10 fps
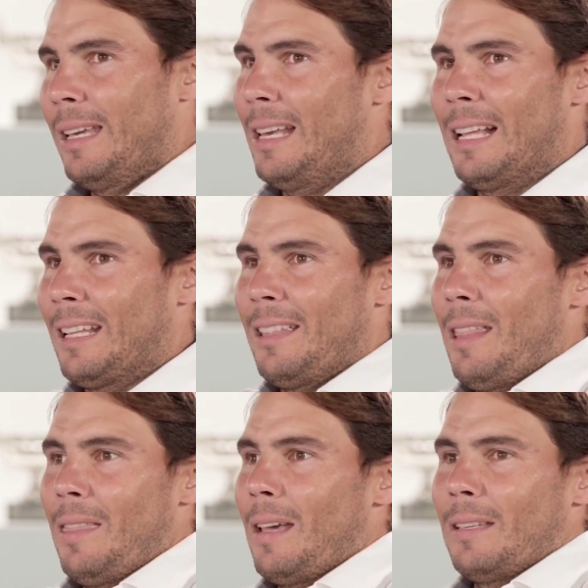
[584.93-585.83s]
That's
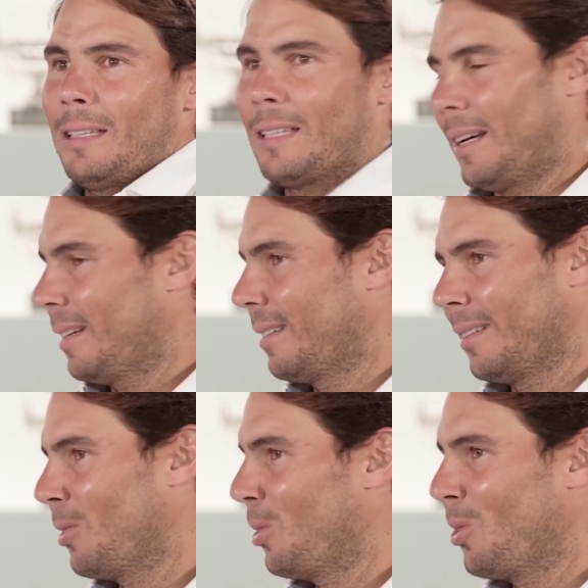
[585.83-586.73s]

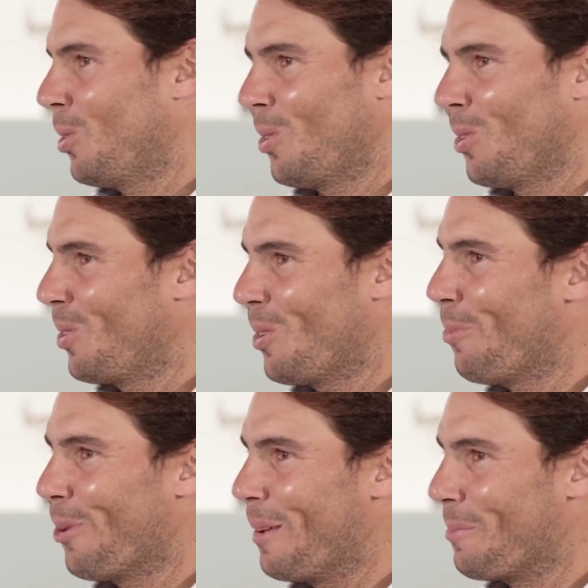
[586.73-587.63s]

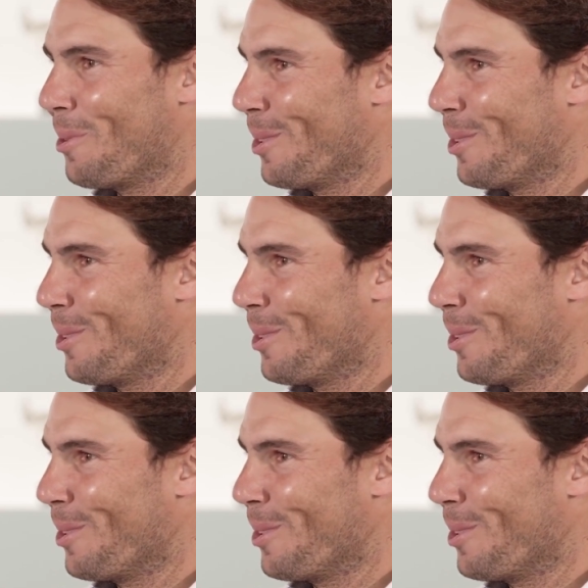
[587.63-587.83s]
the